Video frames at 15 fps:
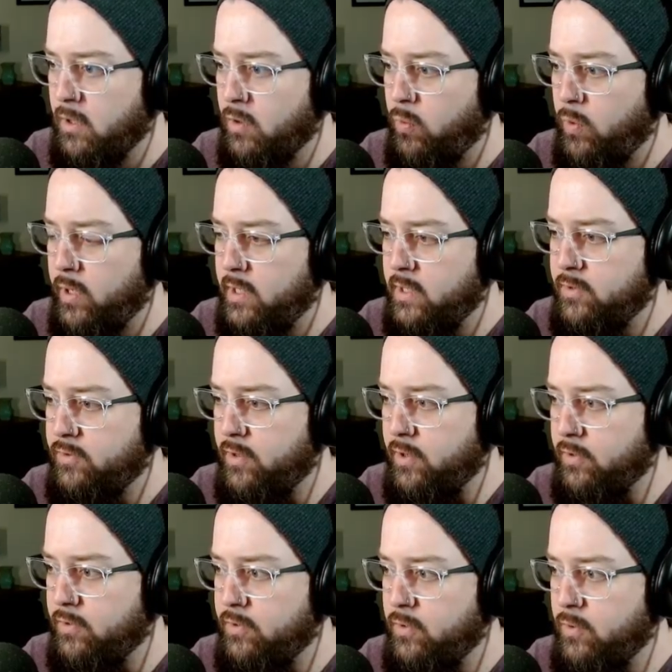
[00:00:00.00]
What is
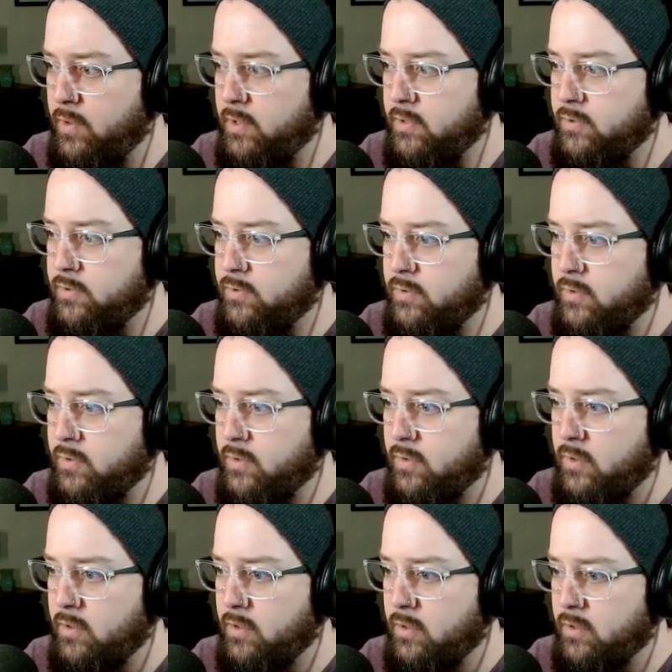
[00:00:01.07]
there to this
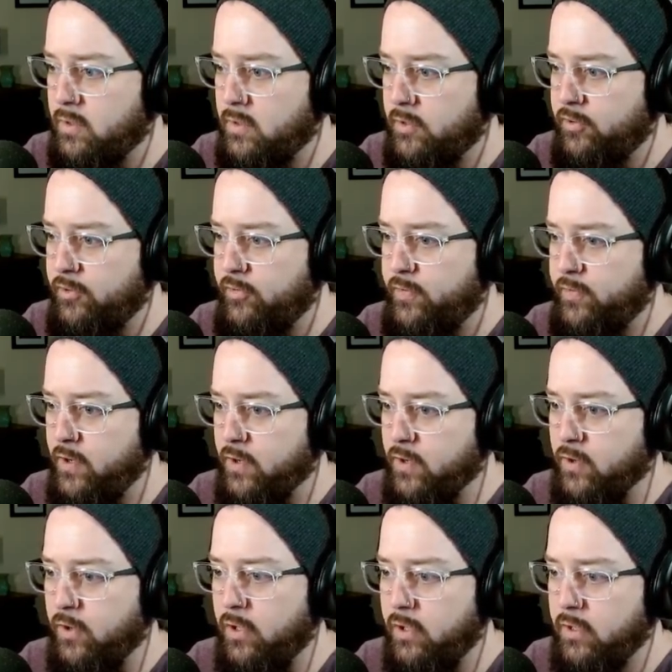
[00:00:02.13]

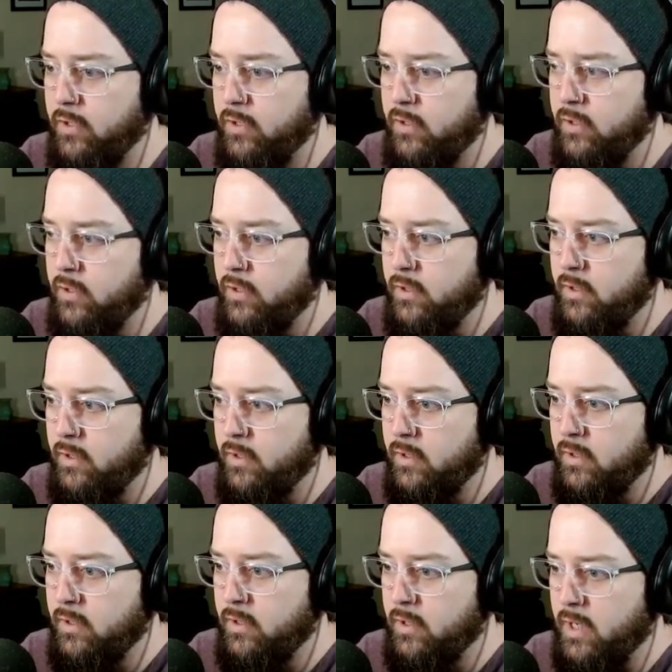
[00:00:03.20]
spherical
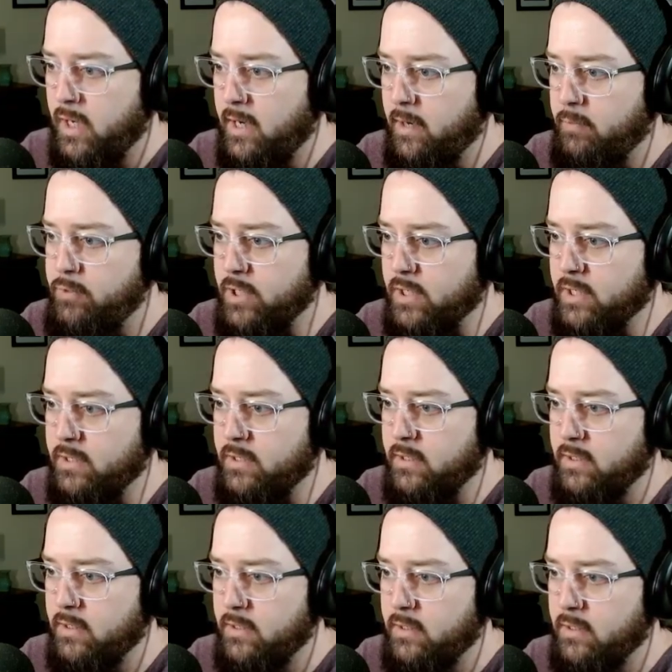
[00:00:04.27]
object
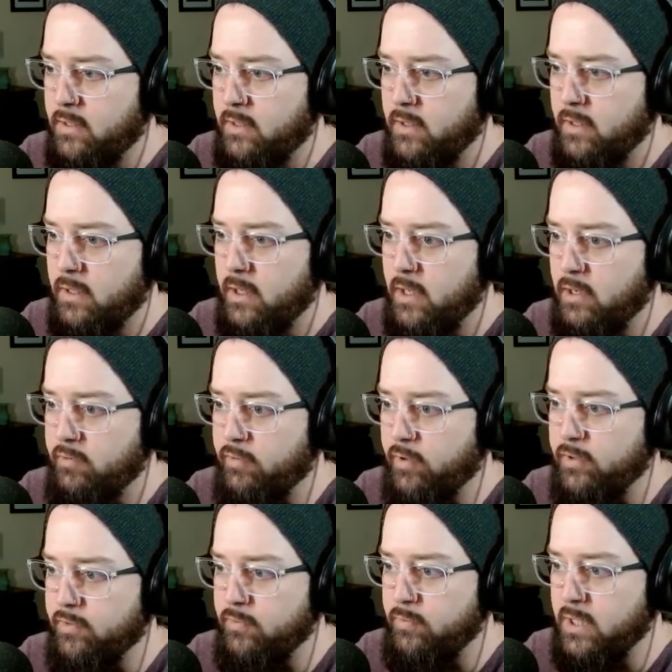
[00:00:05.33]
in
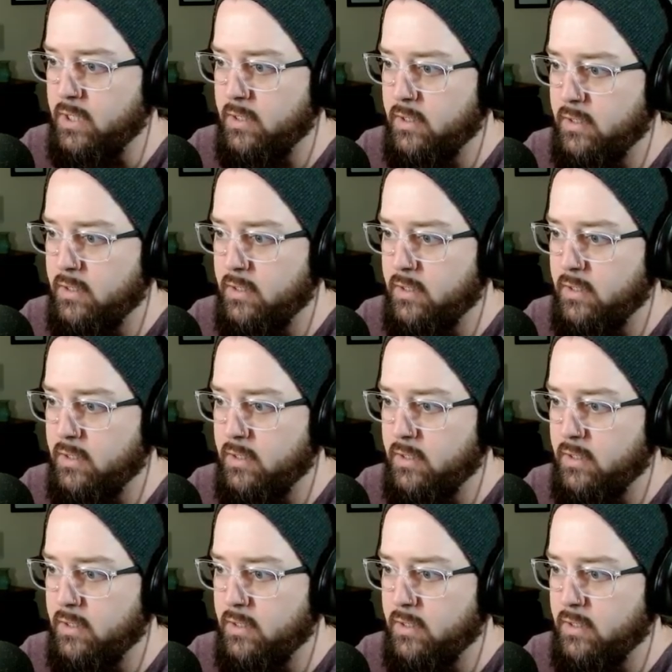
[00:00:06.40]
front of me?